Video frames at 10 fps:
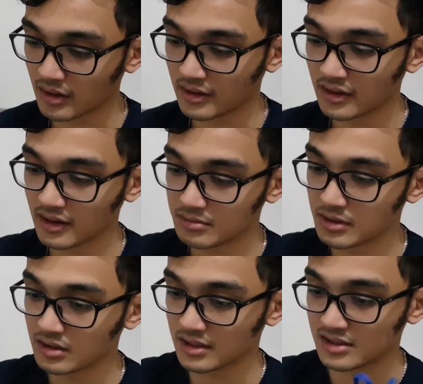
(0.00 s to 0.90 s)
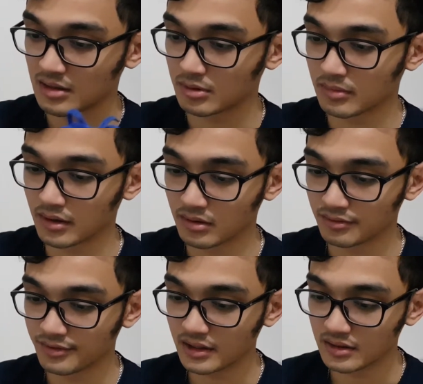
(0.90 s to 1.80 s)
I think it's because I step on my own
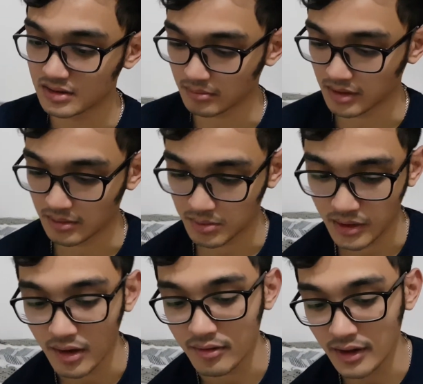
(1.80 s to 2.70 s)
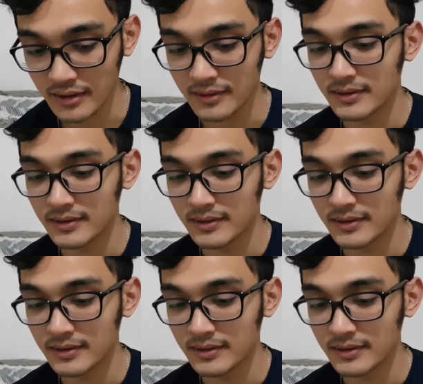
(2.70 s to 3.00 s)
feet sometimes when I run.